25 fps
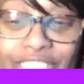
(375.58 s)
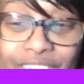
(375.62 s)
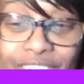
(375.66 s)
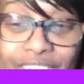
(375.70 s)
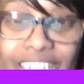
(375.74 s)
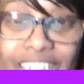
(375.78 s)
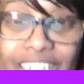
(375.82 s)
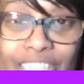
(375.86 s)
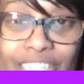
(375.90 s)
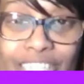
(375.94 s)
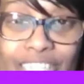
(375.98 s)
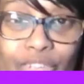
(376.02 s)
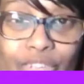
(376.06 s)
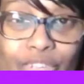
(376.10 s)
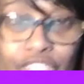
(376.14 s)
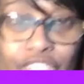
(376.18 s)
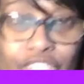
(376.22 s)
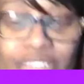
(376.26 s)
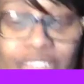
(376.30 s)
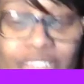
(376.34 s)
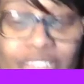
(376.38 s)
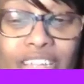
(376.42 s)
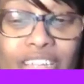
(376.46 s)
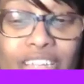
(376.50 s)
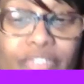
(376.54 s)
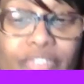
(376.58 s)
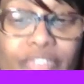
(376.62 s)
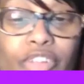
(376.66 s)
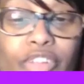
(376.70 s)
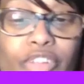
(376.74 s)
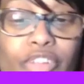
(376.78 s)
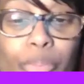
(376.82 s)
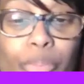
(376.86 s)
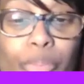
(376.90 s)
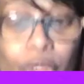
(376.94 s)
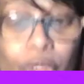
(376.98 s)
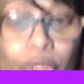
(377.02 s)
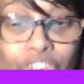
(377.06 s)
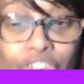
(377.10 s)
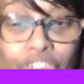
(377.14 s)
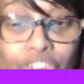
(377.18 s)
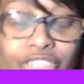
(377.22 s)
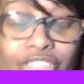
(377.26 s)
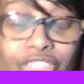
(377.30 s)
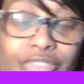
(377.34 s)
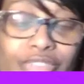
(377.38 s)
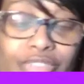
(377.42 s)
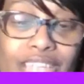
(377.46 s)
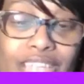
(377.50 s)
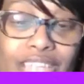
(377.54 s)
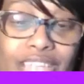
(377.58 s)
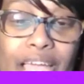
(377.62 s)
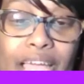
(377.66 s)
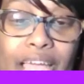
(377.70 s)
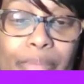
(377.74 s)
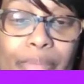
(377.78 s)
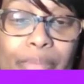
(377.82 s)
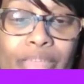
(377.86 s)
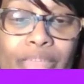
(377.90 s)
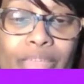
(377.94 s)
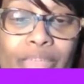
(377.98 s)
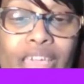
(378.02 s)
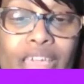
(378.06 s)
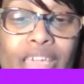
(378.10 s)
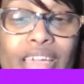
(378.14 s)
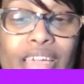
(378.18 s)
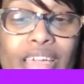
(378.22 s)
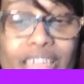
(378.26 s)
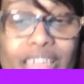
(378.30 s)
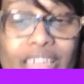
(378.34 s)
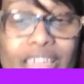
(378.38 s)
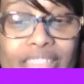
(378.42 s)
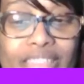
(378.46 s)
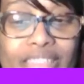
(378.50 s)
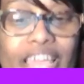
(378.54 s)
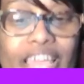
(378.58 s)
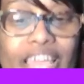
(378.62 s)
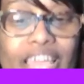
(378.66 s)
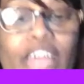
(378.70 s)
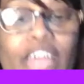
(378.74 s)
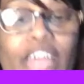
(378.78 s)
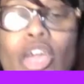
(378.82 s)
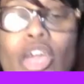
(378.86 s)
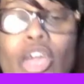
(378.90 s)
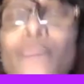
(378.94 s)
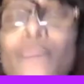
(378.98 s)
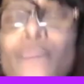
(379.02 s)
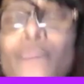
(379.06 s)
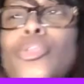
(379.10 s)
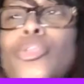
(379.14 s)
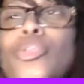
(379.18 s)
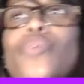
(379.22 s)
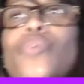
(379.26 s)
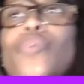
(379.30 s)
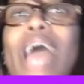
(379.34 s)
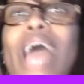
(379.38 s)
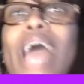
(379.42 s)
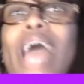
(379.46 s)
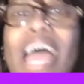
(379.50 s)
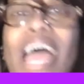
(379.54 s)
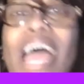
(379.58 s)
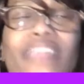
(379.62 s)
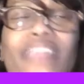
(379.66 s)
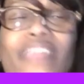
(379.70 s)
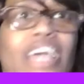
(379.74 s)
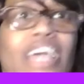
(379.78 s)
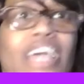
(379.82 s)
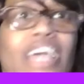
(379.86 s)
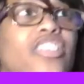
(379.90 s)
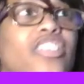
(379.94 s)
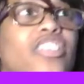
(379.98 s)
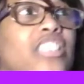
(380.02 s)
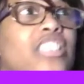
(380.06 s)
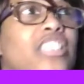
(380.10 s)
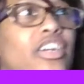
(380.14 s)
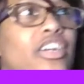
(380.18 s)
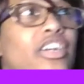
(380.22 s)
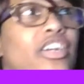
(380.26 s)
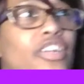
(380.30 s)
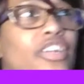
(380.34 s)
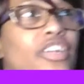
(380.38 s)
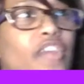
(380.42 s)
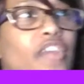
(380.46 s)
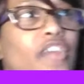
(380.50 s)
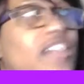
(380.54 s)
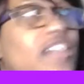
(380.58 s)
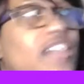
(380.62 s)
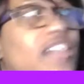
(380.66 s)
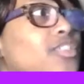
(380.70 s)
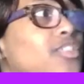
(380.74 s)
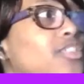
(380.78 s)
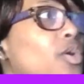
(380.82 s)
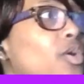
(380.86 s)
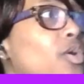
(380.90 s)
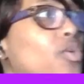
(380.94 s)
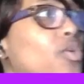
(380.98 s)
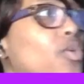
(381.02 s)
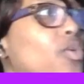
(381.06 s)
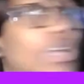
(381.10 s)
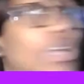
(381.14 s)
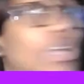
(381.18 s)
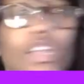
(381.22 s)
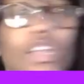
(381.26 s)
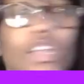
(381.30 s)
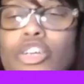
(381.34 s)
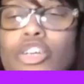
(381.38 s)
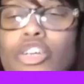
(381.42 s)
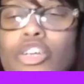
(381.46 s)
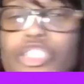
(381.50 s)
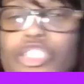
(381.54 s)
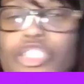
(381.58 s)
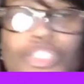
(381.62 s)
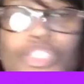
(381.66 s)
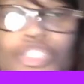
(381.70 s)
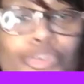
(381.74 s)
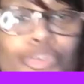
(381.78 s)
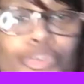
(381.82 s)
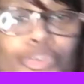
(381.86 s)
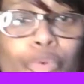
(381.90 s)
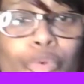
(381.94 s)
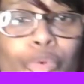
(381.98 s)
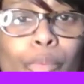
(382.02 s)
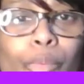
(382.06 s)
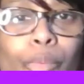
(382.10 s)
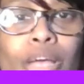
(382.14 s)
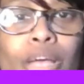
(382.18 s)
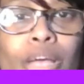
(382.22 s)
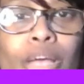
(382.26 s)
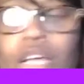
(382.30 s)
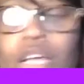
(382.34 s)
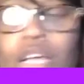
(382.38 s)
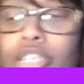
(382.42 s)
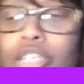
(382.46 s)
sure that's what you're looking for, the personal time. Get that. And when you have that, share your thoughts. Get on a Zoom,